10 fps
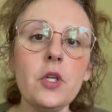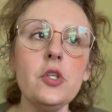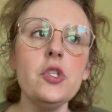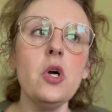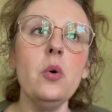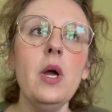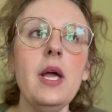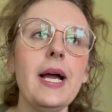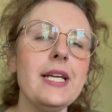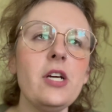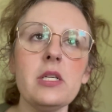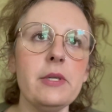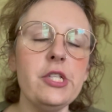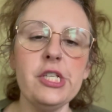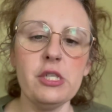So I talked
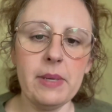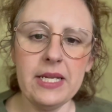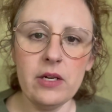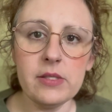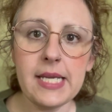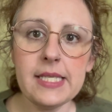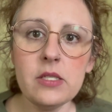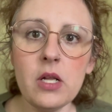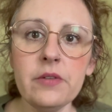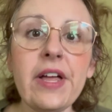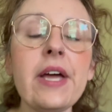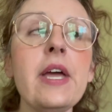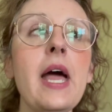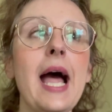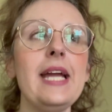about changing my needle size and all of that.
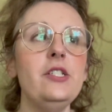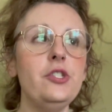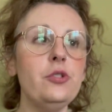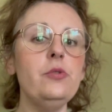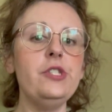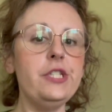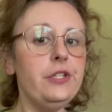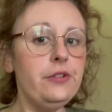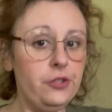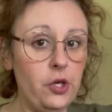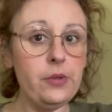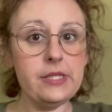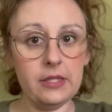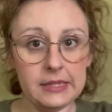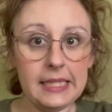I do still
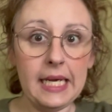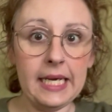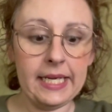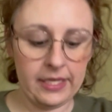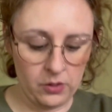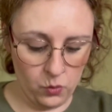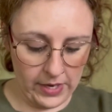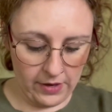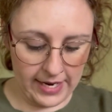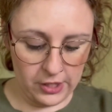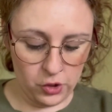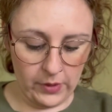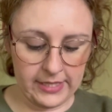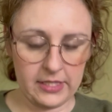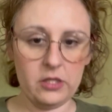notice a line where I
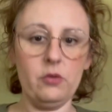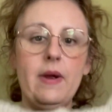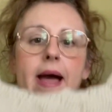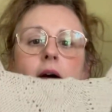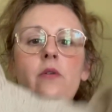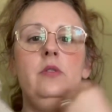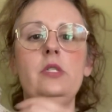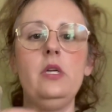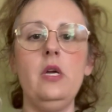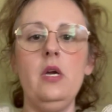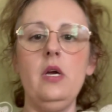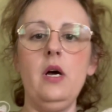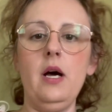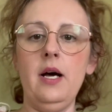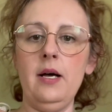joined in the round,
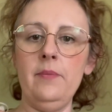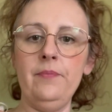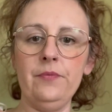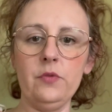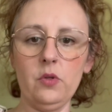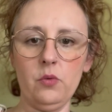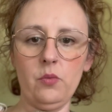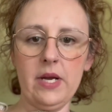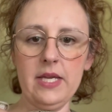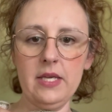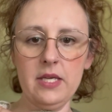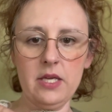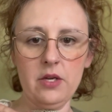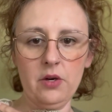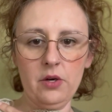right
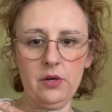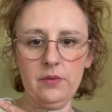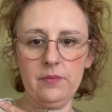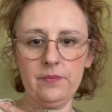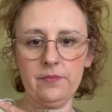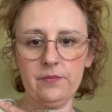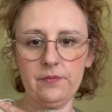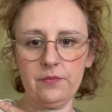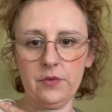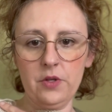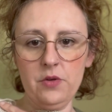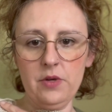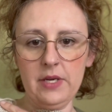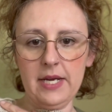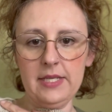here. You
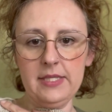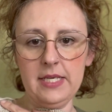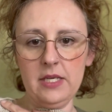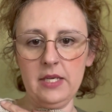can kind of see it.